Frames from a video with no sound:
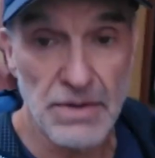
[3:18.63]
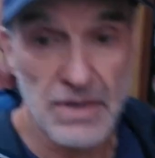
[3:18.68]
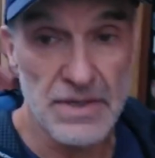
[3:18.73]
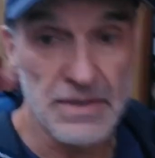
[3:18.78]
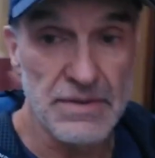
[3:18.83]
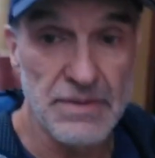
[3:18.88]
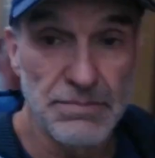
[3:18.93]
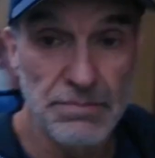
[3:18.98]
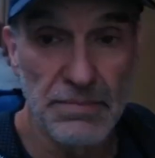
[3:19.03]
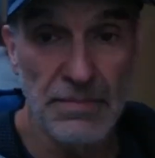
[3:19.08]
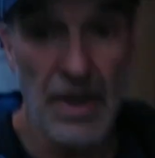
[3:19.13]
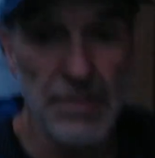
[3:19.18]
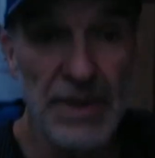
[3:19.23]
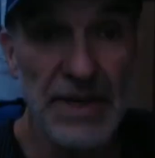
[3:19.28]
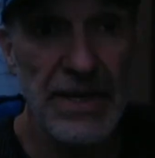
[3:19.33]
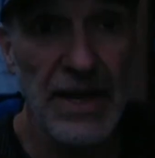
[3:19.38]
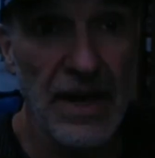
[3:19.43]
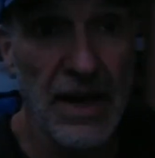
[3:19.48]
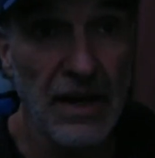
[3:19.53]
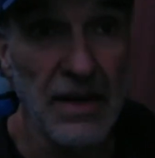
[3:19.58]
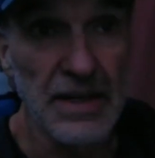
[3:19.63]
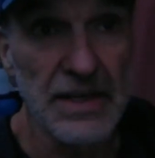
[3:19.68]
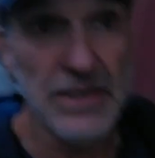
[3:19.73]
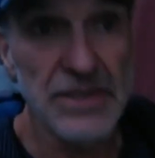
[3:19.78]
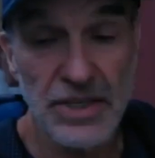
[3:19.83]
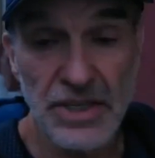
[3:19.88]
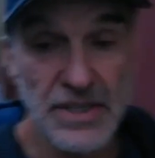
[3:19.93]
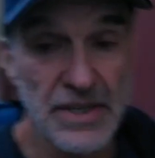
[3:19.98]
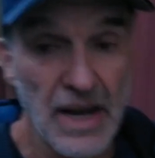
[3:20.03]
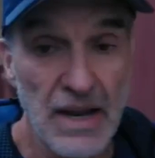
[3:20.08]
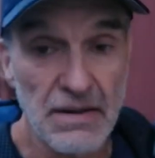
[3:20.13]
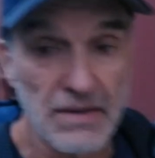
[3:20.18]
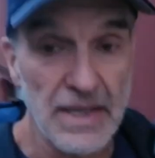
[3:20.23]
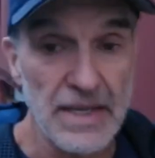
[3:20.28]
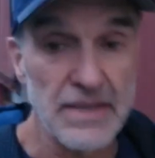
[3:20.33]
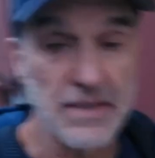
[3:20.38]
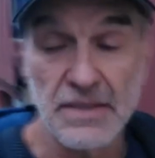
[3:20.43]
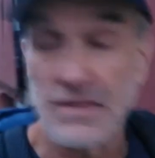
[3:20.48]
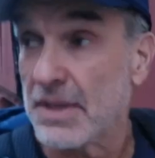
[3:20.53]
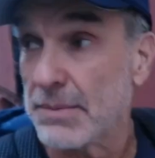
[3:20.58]
You can maybe tell it's just now
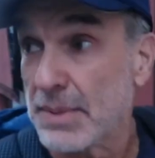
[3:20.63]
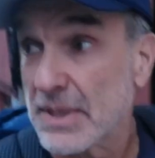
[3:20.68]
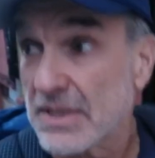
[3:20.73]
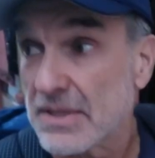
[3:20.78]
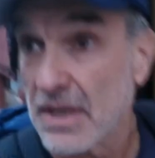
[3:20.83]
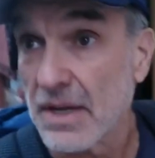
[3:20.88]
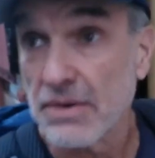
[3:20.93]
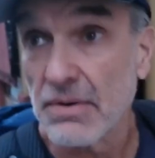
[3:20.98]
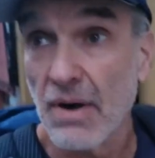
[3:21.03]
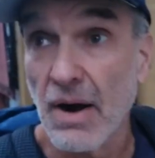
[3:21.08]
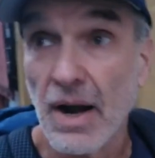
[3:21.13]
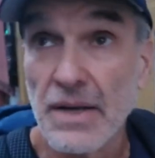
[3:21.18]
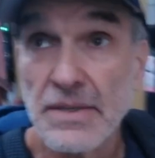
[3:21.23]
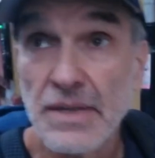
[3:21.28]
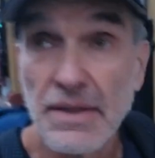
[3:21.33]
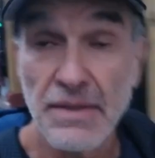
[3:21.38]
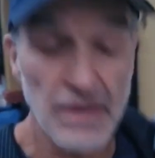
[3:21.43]
getting to be sunrise.